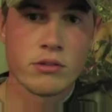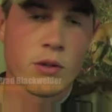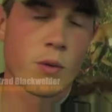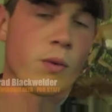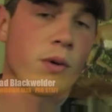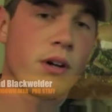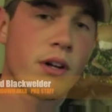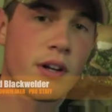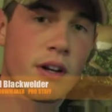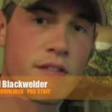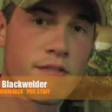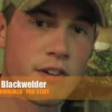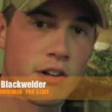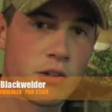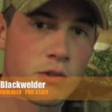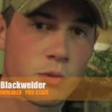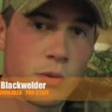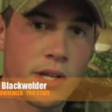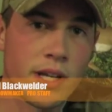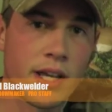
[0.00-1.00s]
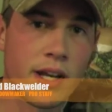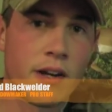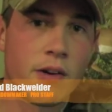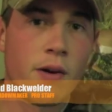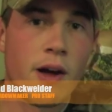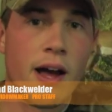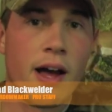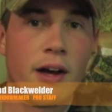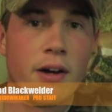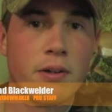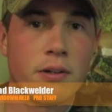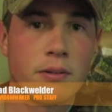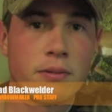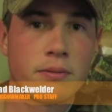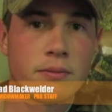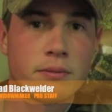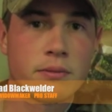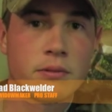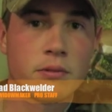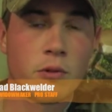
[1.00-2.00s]
So we're hunting our first weekend in Ohio.
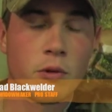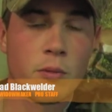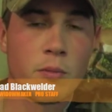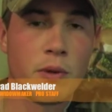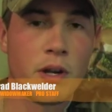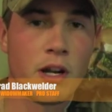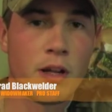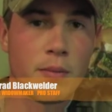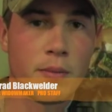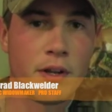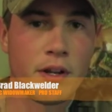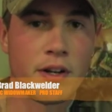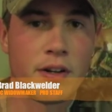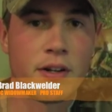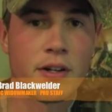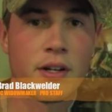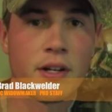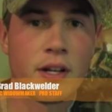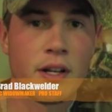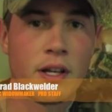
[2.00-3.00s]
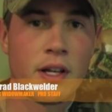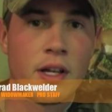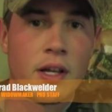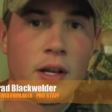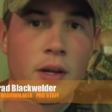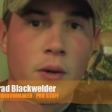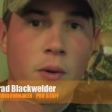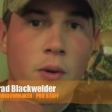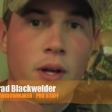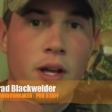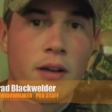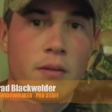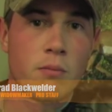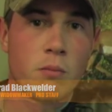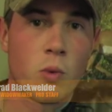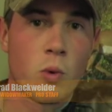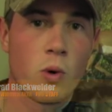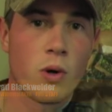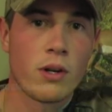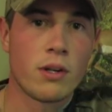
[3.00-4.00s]
We've been up there. We had a
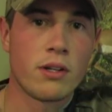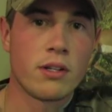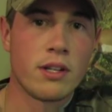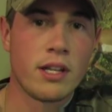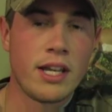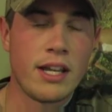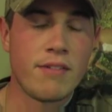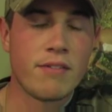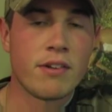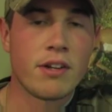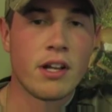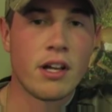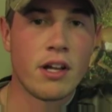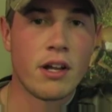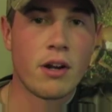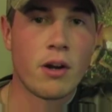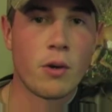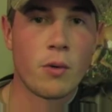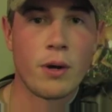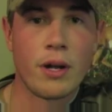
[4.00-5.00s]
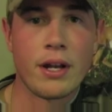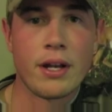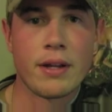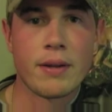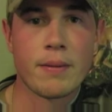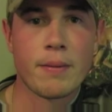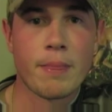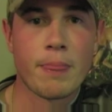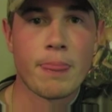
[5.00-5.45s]
morning and evening hunt already.